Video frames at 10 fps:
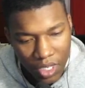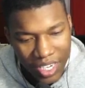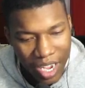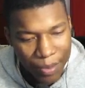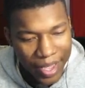You're
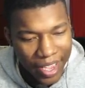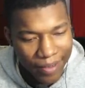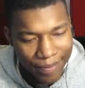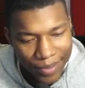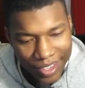down
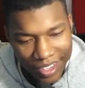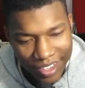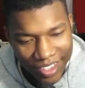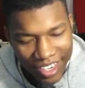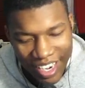bad.
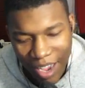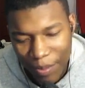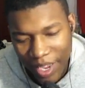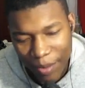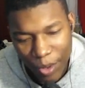You're
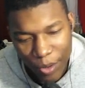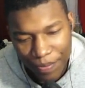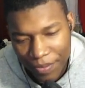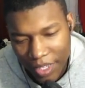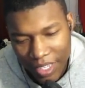down bad, bro.